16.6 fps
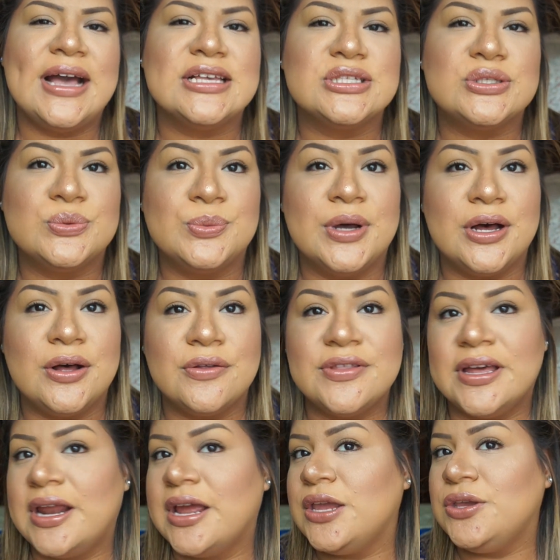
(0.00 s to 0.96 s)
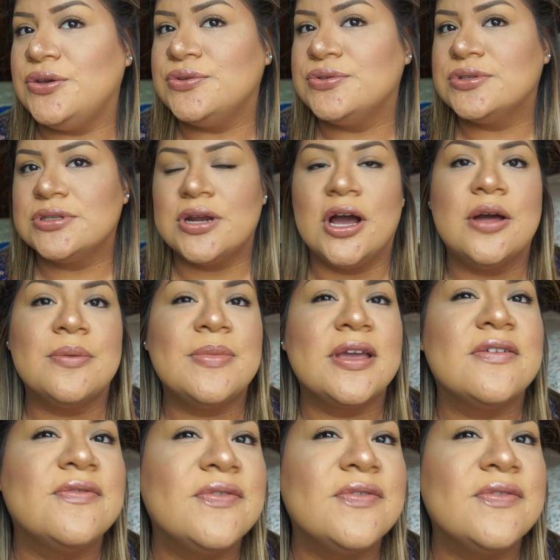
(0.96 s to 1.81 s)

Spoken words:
as well that I used on my